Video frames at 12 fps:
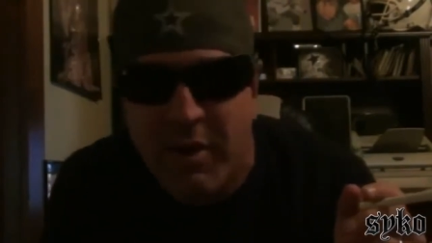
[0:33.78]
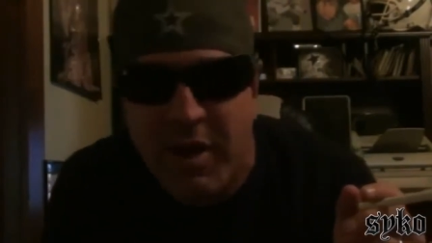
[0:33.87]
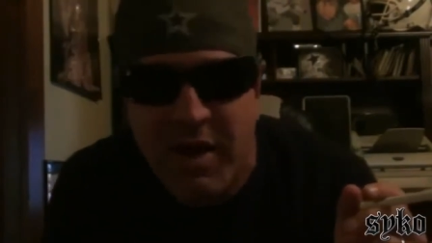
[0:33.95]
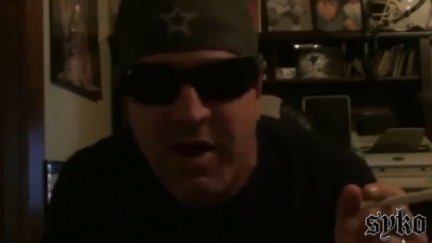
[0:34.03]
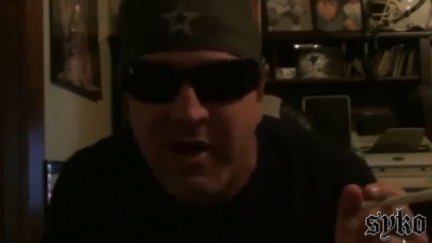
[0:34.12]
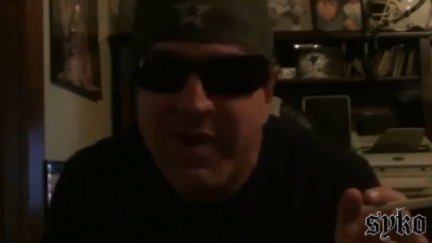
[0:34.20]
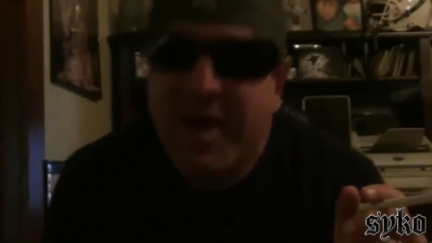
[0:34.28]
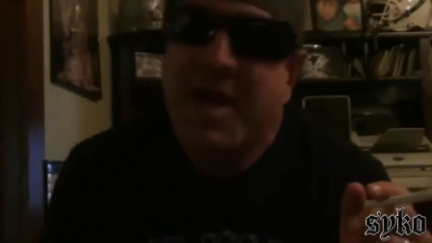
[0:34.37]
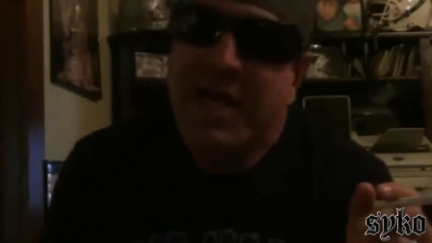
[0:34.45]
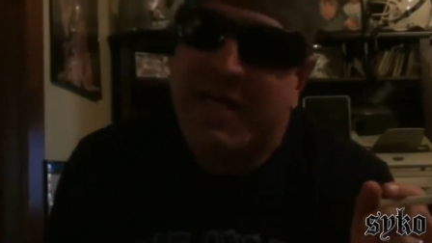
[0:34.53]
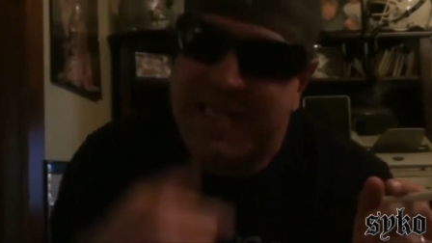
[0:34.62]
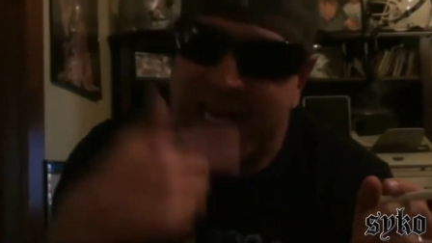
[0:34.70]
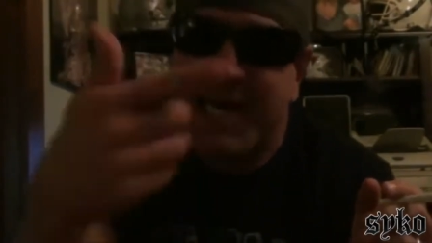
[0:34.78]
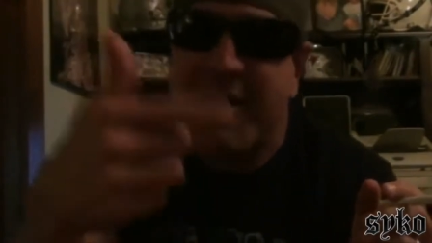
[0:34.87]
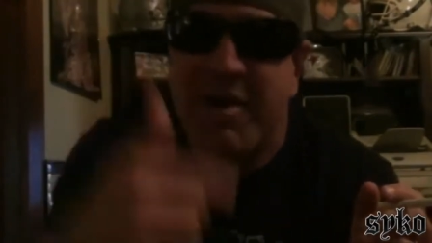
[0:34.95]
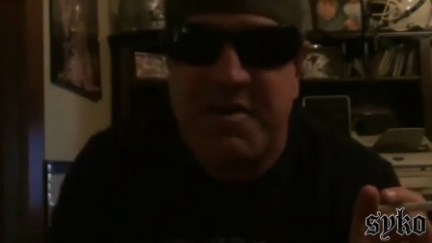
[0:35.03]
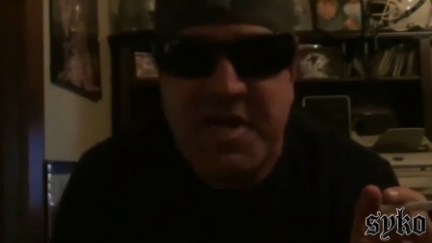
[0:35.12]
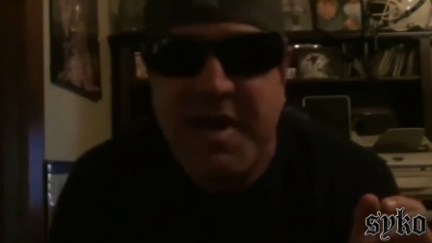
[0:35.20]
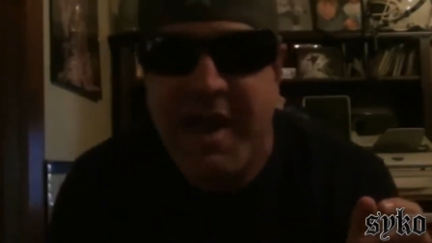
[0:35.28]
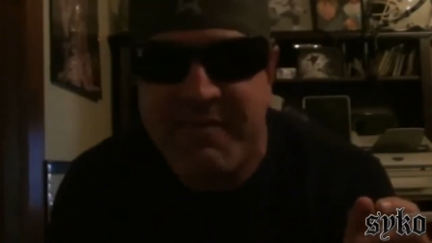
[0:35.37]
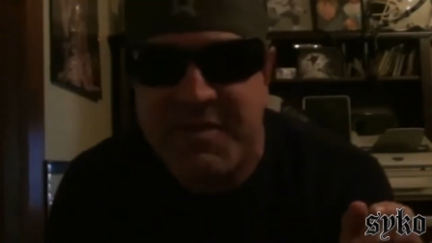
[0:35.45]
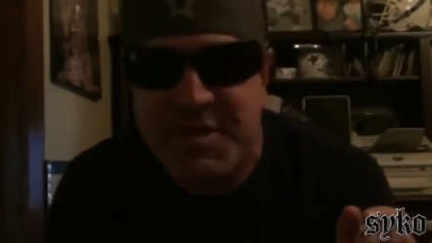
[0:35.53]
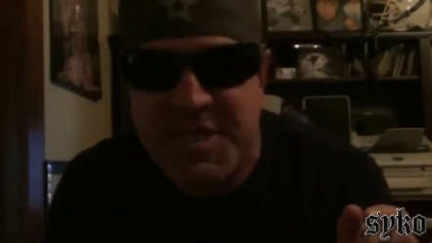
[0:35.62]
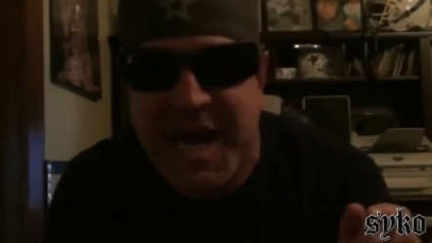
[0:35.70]
no love, because I guarantee you
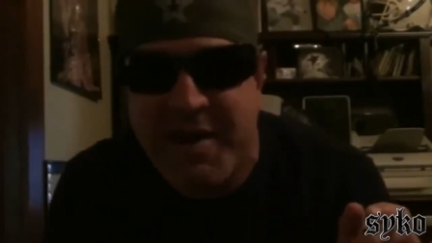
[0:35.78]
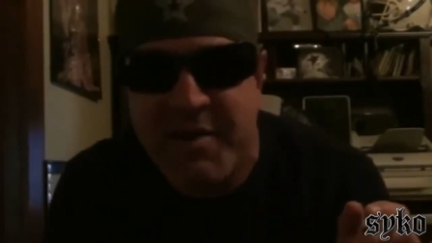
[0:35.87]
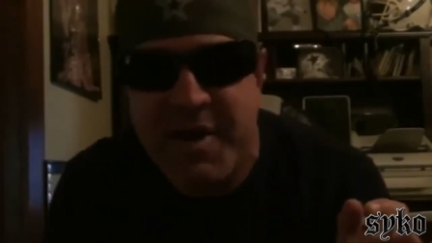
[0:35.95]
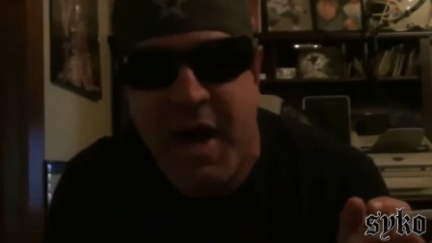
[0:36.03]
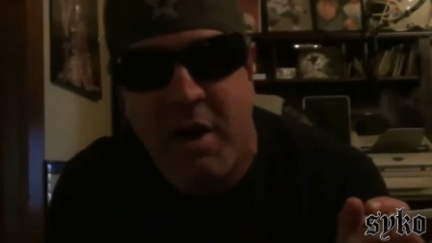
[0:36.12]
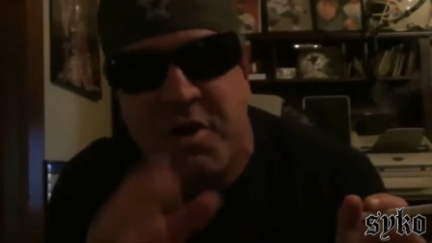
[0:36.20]
after Saturday,